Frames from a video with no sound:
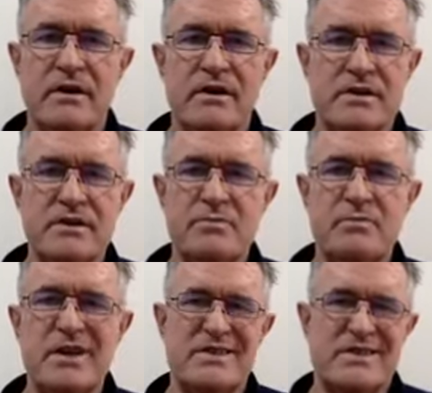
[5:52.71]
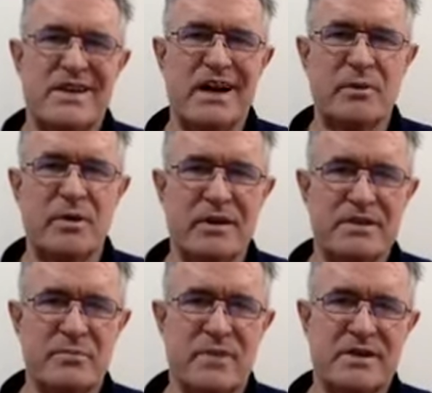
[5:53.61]
So this means scalability
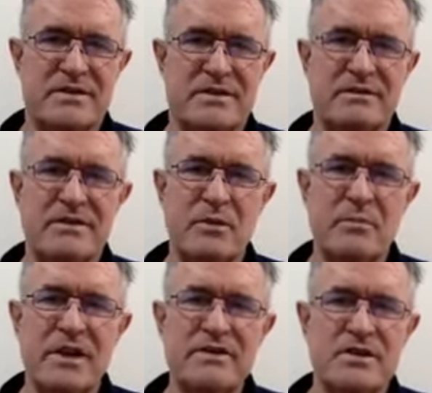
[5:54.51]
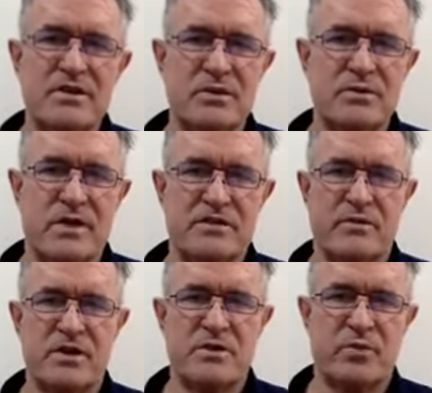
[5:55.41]
is a must. And many digital
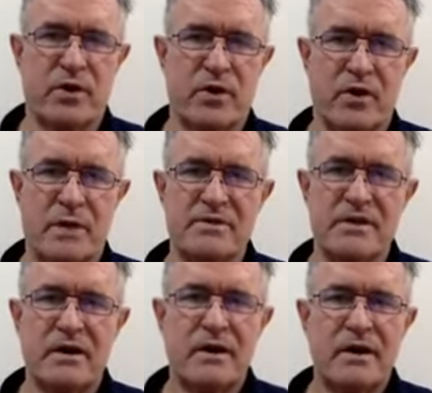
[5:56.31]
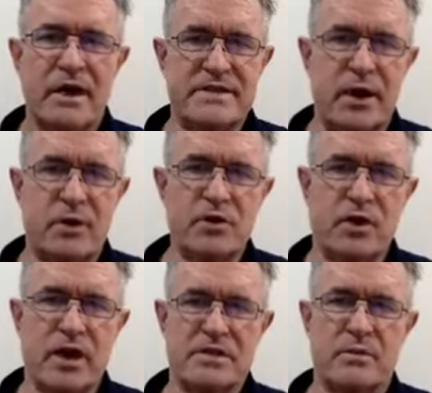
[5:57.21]
transformation programs entail new
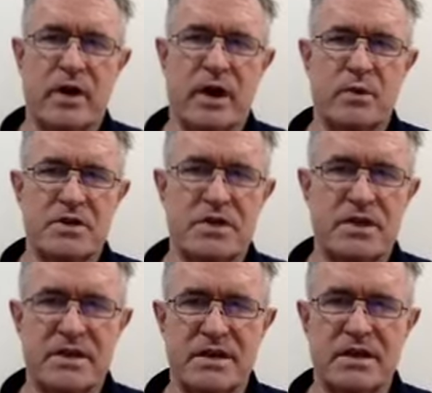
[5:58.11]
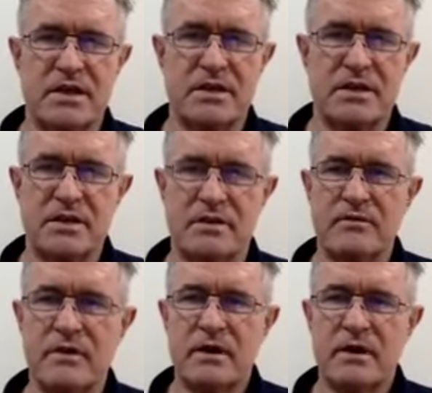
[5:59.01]
customer acquisition as a key initiative.